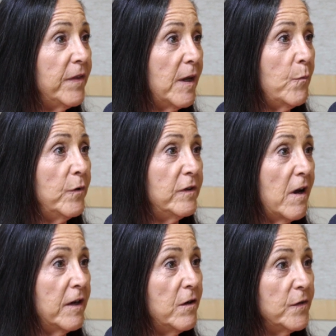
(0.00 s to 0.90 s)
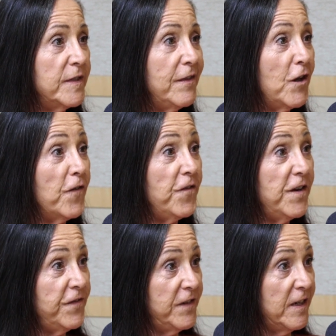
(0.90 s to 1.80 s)
of them were diagnosed in their
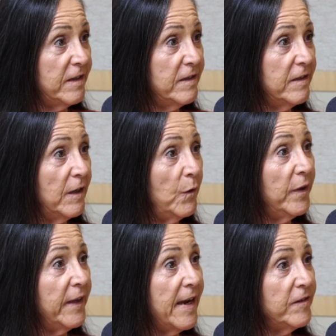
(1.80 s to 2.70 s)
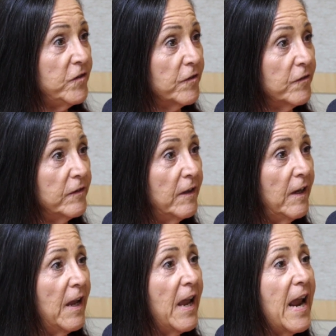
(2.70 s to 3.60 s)
50s with cancer.
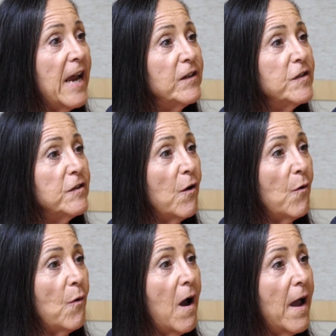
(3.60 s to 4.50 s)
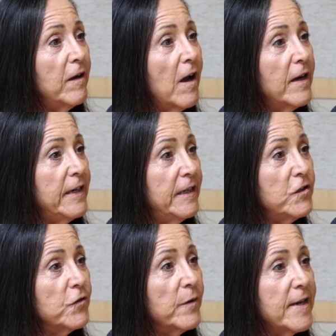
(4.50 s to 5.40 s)
And so I got
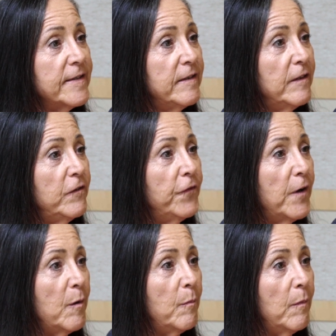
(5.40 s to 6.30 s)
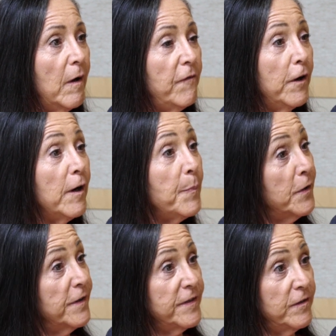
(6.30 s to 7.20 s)
interested from a very
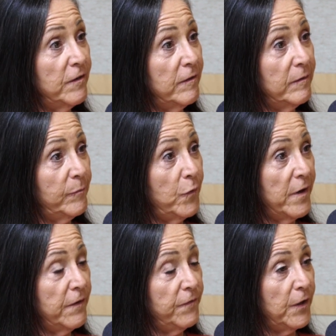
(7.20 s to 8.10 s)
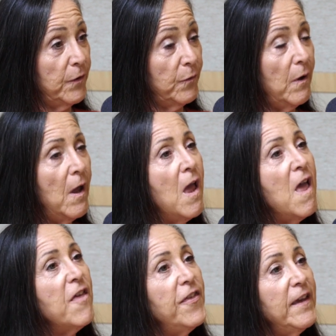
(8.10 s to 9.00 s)
personal point of view,
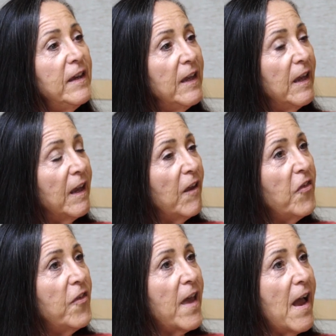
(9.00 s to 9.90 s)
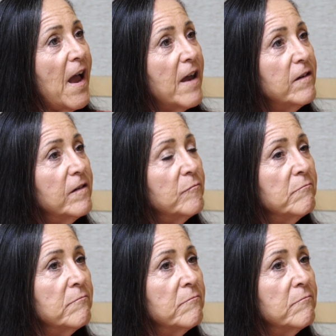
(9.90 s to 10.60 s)
thinking that